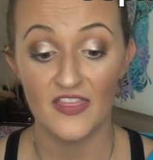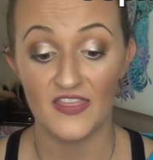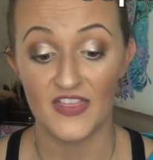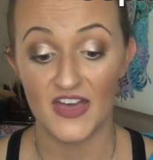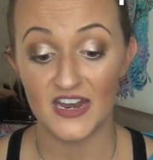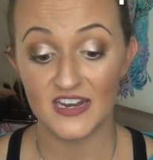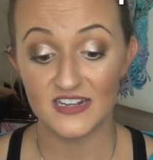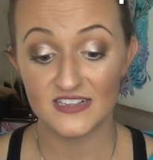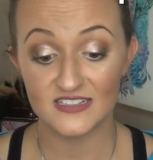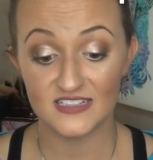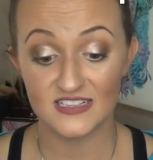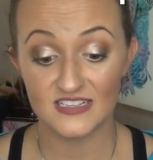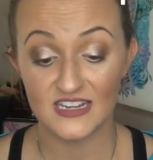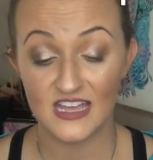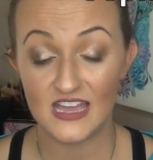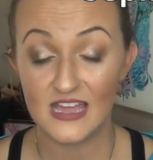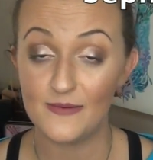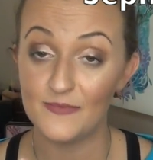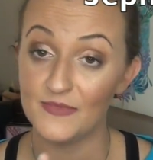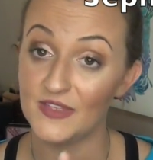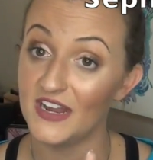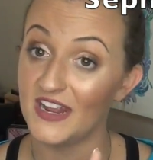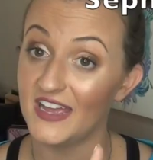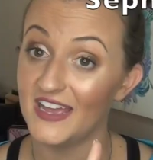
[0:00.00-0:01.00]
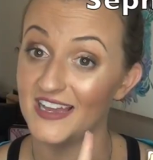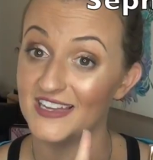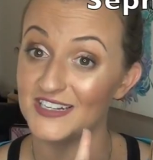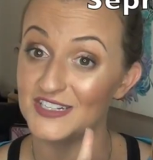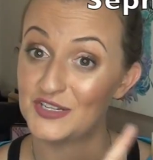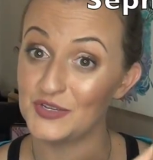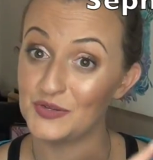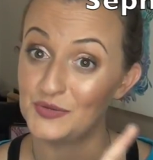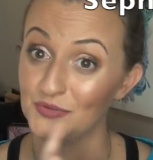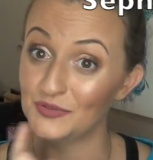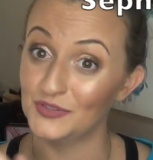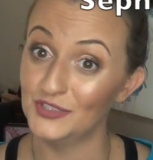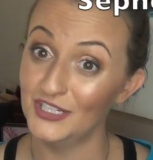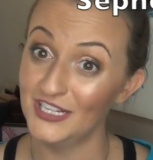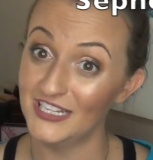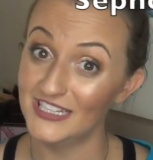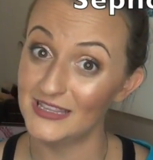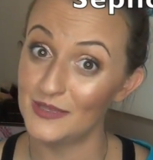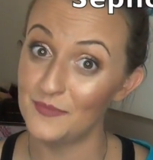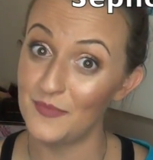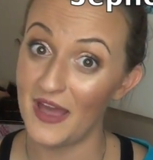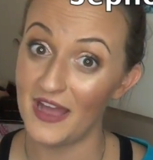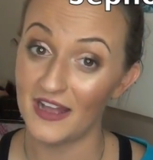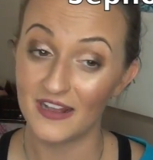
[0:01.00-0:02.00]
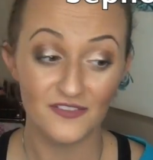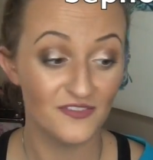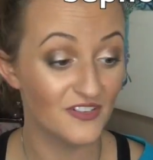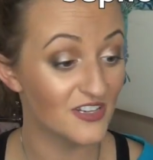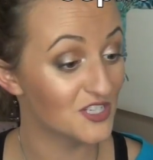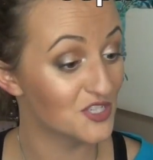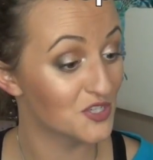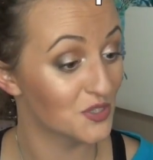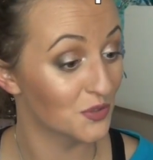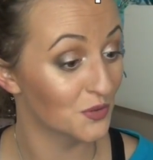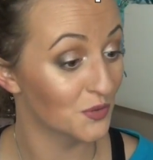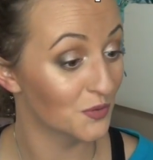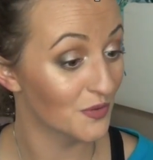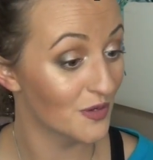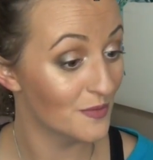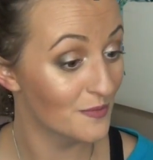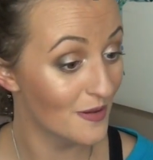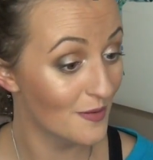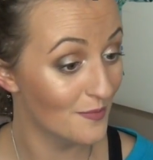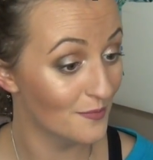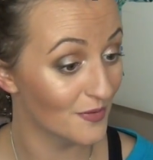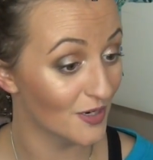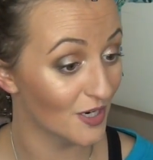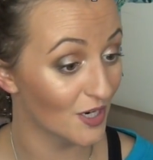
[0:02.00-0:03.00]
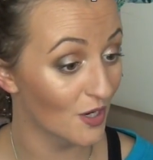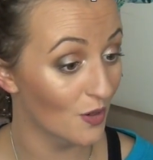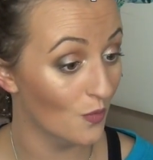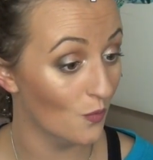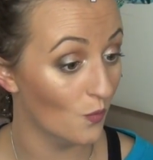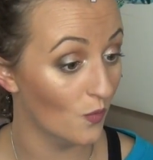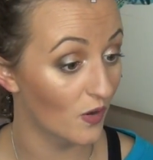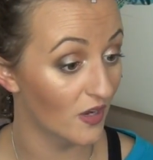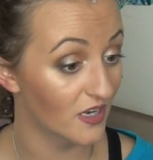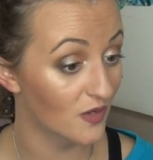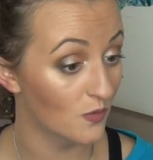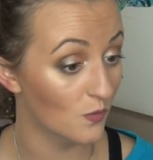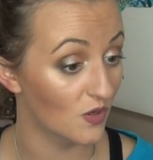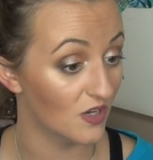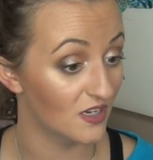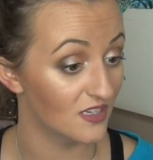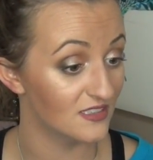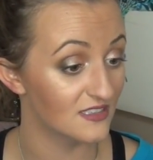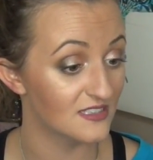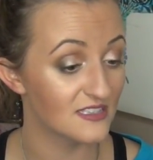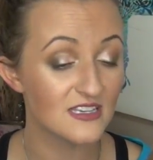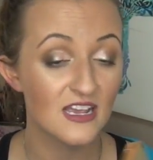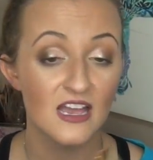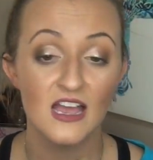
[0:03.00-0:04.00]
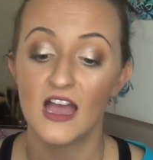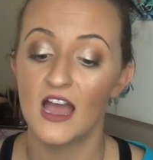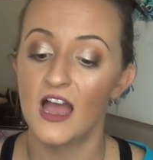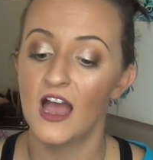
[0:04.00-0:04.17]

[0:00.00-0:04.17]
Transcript: That is a name that I had to look at the back of it to remember what it was.